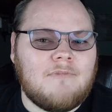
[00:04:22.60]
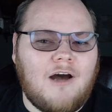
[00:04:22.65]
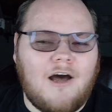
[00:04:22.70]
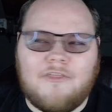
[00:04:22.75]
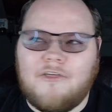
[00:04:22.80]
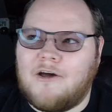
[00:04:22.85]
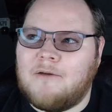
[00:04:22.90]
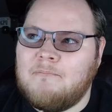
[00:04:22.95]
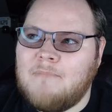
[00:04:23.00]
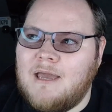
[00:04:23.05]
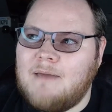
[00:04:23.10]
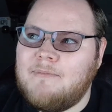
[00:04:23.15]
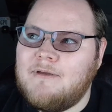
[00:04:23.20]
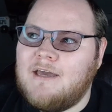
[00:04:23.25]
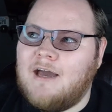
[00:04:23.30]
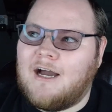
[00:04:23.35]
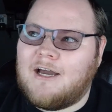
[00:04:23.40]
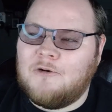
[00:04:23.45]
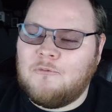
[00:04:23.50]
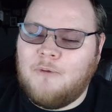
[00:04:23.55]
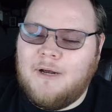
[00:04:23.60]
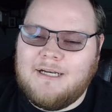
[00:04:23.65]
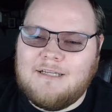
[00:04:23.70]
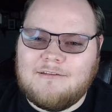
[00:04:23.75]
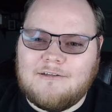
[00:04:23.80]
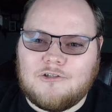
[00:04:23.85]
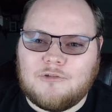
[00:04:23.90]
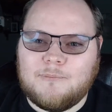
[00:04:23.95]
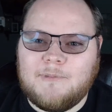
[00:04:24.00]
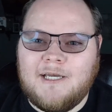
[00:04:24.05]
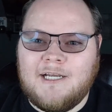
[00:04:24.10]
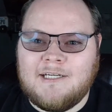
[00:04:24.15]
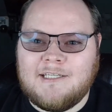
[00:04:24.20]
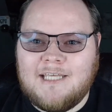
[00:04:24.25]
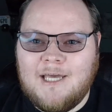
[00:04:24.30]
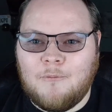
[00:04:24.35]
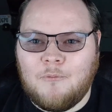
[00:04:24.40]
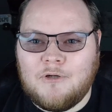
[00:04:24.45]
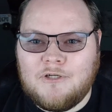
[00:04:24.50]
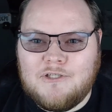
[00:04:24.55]
I thought maybe I could wait a little bit and
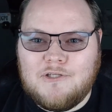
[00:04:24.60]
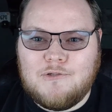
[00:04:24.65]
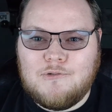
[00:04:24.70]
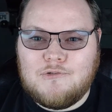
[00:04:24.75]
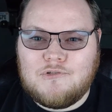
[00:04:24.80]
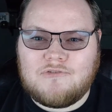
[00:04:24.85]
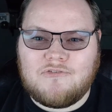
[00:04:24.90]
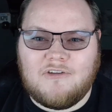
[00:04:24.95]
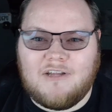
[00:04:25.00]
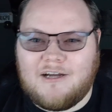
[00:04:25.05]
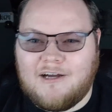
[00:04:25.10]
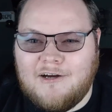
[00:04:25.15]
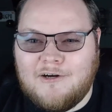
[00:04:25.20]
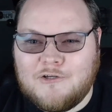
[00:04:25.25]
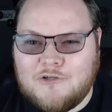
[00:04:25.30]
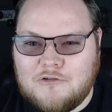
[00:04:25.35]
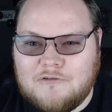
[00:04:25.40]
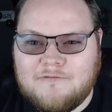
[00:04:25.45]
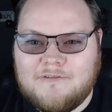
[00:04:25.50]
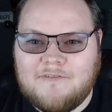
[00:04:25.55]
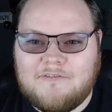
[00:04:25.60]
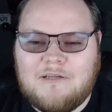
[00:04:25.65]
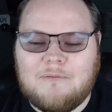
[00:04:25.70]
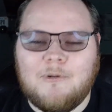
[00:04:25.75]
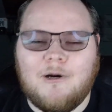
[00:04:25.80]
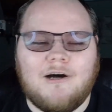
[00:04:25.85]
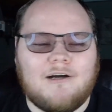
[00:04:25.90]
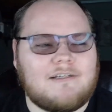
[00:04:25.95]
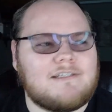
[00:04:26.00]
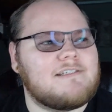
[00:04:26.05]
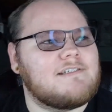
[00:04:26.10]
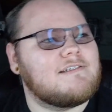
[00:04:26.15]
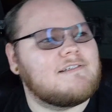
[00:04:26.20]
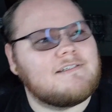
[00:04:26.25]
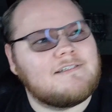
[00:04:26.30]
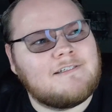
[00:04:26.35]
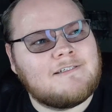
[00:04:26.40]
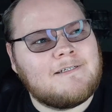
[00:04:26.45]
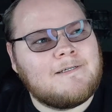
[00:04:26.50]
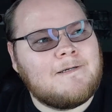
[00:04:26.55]
get one used for like $150.
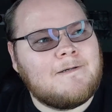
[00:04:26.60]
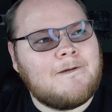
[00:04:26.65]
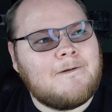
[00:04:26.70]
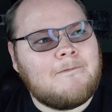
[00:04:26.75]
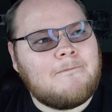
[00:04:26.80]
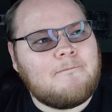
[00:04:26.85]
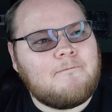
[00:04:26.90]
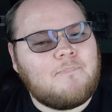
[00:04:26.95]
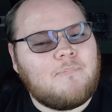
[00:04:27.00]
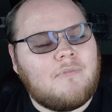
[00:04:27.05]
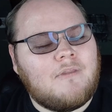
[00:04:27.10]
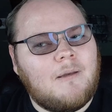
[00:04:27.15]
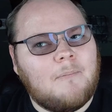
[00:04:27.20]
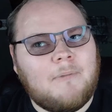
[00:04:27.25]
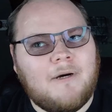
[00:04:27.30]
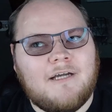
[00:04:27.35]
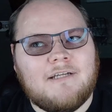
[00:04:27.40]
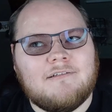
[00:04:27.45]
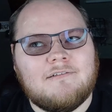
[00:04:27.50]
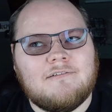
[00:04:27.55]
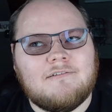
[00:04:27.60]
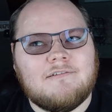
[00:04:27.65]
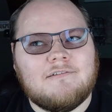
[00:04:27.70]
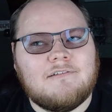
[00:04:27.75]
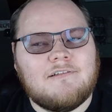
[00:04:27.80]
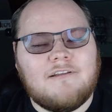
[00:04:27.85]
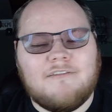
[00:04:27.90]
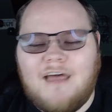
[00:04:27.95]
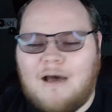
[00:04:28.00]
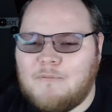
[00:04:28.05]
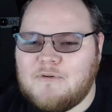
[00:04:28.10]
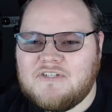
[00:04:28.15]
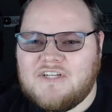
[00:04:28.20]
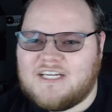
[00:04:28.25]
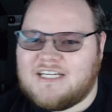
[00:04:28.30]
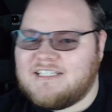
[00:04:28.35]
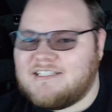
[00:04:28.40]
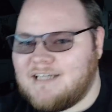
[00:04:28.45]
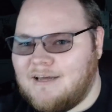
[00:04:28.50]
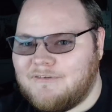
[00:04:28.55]
But that was
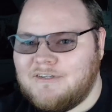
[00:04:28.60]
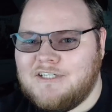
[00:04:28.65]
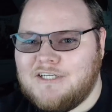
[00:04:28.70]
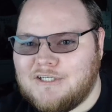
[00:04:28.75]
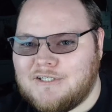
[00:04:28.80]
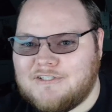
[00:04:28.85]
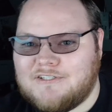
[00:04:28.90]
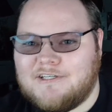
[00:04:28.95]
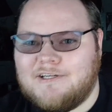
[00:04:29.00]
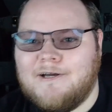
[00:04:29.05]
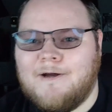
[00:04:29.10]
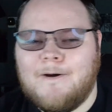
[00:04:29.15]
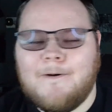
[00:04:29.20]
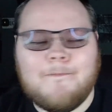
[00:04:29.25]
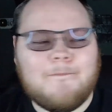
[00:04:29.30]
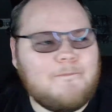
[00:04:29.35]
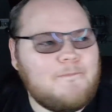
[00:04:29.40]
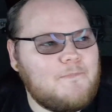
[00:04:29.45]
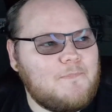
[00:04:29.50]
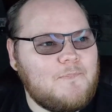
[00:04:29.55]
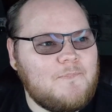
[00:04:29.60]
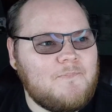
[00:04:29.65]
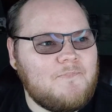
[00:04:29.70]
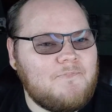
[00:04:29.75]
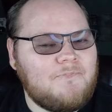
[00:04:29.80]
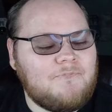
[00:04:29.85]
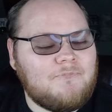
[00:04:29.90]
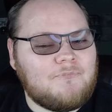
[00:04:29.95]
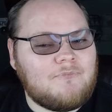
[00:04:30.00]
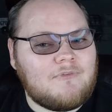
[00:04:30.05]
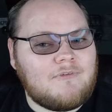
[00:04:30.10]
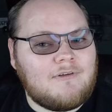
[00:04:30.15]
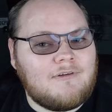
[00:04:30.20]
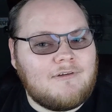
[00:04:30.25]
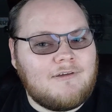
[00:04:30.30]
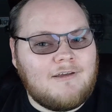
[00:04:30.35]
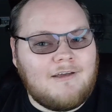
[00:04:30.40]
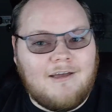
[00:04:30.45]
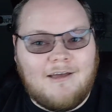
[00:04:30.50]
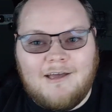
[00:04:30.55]
like 7 years ago.
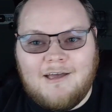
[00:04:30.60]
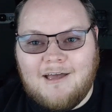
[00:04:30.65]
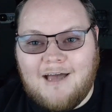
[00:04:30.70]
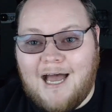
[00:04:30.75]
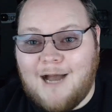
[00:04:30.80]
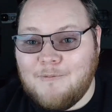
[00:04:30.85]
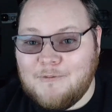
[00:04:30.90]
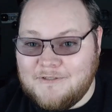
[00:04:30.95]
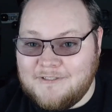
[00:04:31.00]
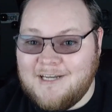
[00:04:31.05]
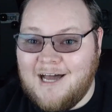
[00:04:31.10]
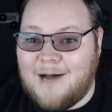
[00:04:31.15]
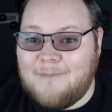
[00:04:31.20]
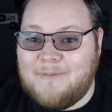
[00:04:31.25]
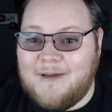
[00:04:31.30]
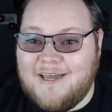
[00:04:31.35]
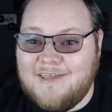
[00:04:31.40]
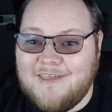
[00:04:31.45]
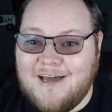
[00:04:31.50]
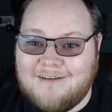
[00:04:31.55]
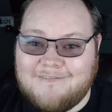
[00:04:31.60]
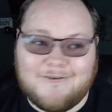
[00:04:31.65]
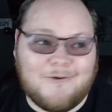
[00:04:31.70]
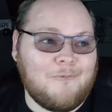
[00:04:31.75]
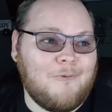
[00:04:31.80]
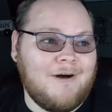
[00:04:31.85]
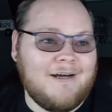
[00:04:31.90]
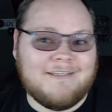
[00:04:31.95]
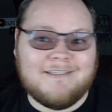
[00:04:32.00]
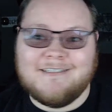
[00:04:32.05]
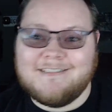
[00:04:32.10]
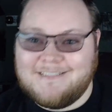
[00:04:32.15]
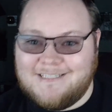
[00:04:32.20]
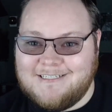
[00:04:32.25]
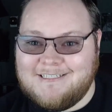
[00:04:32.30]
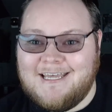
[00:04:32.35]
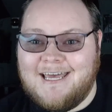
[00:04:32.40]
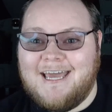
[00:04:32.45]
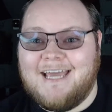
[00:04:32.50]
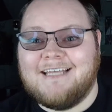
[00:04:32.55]
I would not pay that for one
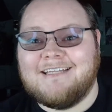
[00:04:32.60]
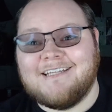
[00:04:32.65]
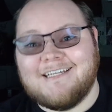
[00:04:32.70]
today,